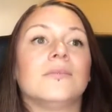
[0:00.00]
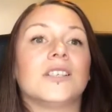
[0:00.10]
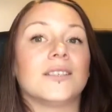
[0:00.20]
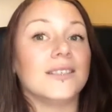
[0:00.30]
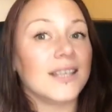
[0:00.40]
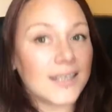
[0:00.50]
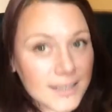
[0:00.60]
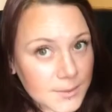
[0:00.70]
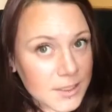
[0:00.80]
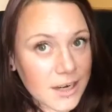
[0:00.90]
Which
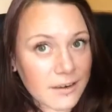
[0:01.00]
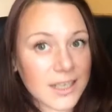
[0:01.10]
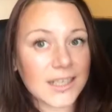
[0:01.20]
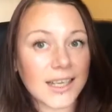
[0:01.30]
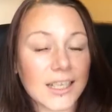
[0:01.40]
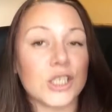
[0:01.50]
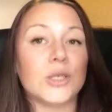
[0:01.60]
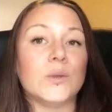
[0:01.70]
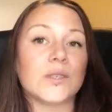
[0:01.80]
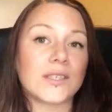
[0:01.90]
leads me directly
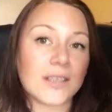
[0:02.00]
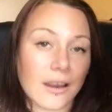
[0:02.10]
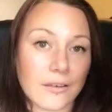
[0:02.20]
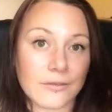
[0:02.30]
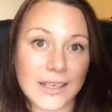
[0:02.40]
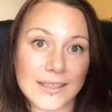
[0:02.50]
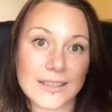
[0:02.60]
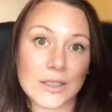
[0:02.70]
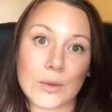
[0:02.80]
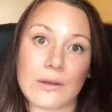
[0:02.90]
into the second
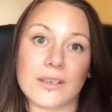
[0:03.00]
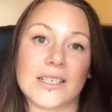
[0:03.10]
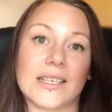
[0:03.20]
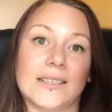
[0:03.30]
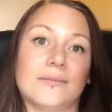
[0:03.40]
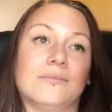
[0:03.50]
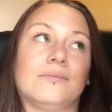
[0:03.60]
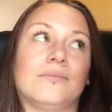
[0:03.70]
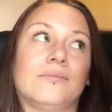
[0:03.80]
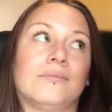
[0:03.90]
reason to quarantine.
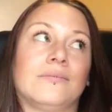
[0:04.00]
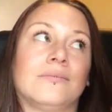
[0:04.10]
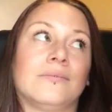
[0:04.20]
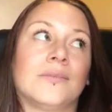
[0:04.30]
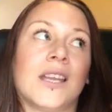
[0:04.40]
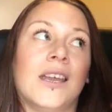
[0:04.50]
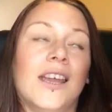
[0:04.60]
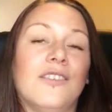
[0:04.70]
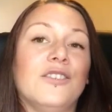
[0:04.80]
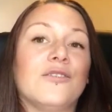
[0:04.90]

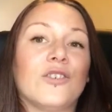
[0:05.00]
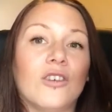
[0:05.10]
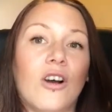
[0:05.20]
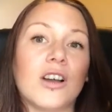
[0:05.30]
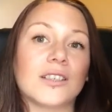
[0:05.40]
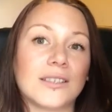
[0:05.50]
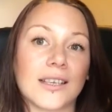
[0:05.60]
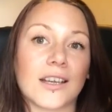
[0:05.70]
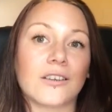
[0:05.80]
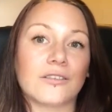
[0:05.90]
If you've got a
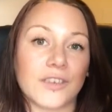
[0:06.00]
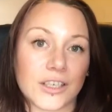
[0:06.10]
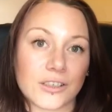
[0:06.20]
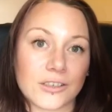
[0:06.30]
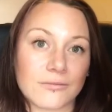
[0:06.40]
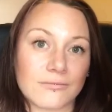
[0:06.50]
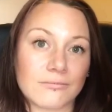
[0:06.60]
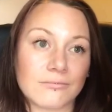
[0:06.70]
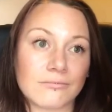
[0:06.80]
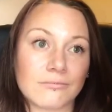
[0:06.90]
sick fish.
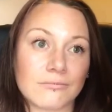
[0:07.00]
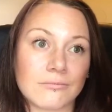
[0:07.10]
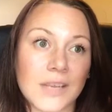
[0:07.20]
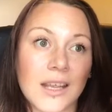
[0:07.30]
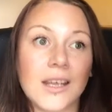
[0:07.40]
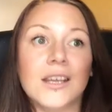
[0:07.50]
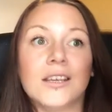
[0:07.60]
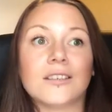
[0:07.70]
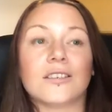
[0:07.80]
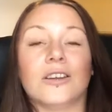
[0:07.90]

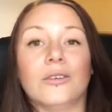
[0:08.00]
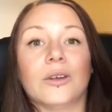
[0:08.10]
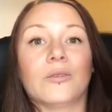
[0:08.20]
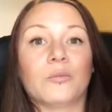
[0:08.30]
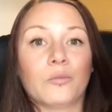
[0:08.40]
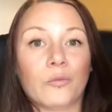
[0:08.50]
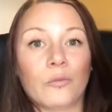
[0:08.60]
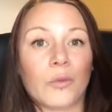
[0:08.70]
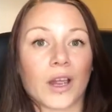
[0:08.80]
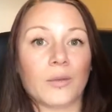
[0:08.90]
So
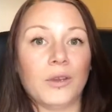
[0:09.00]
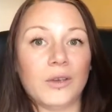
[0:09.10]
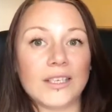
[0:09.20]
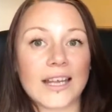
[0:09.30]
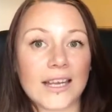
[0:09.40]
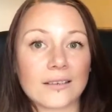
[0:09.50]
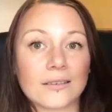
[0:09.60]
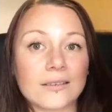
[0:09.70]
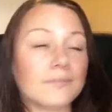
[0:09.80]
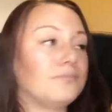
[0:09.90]
my community
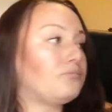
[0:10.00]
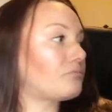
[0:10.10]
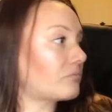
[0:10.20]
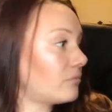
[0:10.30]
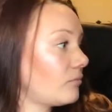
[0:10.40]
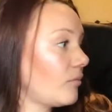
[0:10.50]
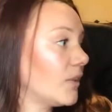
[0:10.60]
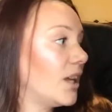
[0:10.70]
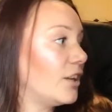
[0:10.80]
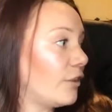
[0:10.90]
tanks,
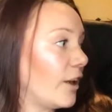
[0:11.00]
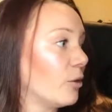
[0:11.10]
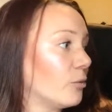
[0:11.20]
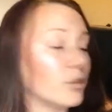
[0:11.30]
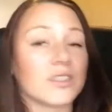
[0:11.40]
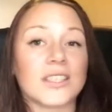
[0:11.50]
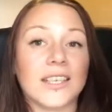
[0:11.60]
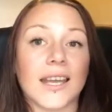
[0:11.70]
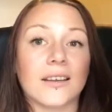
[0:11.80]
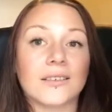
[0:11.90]
if anyone was to
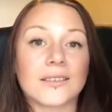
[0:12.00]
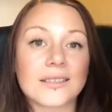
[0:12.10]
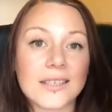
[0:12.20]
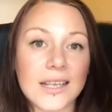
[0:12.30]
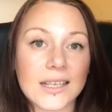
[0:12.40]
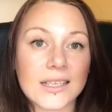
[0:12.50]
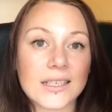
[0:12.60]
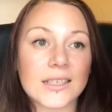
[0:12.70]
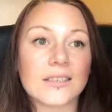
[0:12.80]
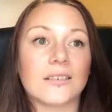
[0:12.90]
get sick,
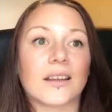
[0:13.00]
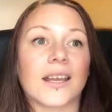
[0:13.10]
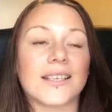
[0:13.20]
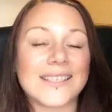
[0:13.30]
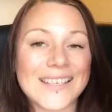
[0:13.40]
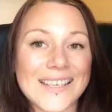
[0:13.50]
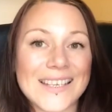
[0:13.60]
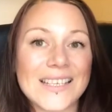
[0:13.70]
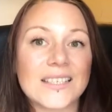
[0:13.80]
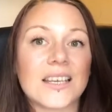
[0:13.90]
get a
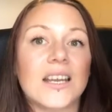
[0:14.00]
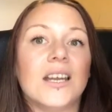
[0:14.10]
disease,